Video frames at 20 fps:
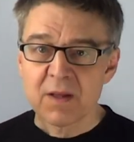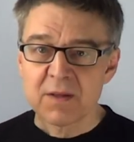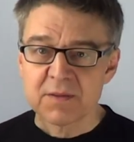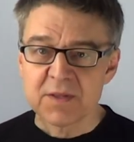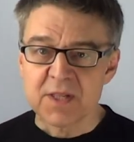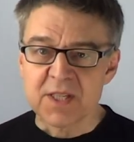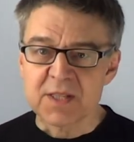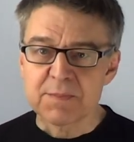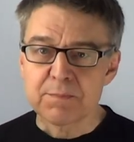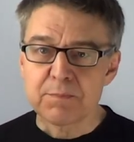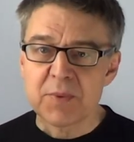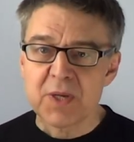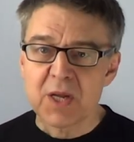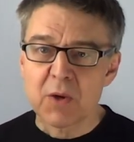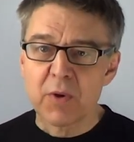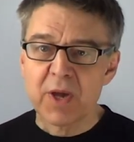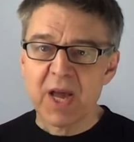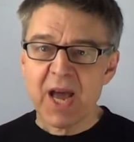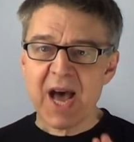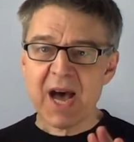This
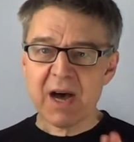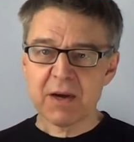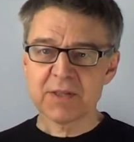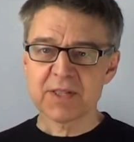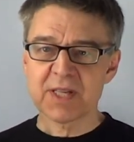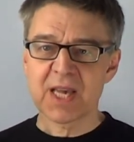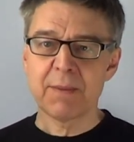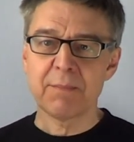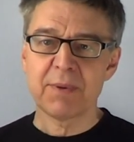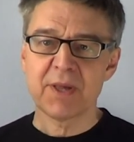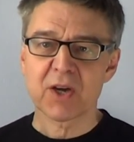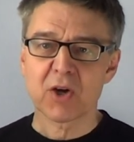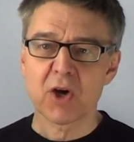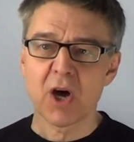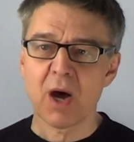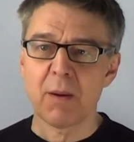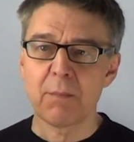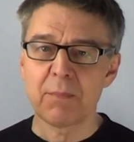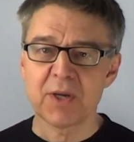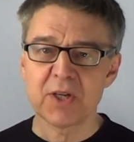blowing out can be
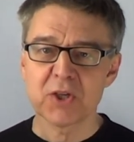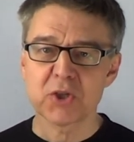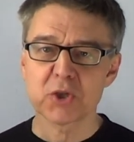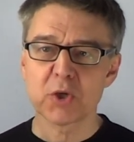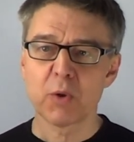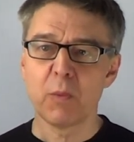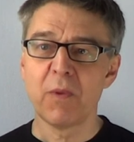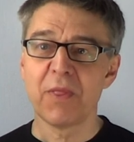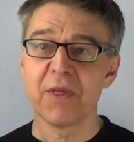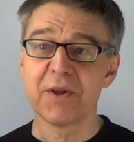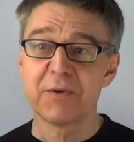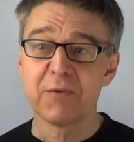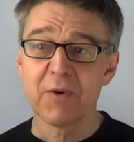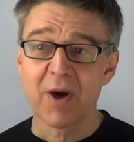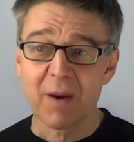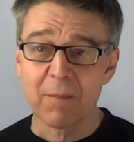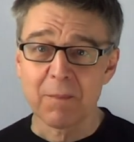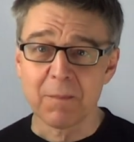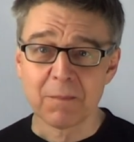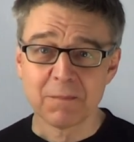accomplished with a
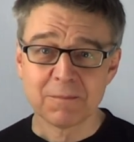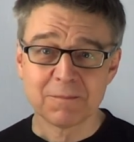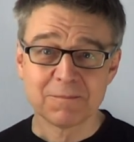drum.